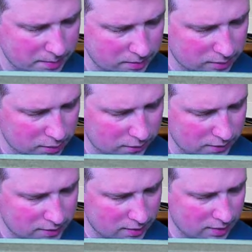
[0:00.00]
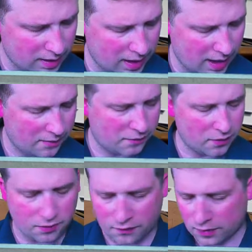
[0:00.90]
built a new facility. And if
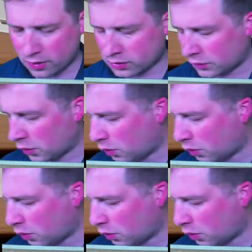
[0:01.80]
for those of you who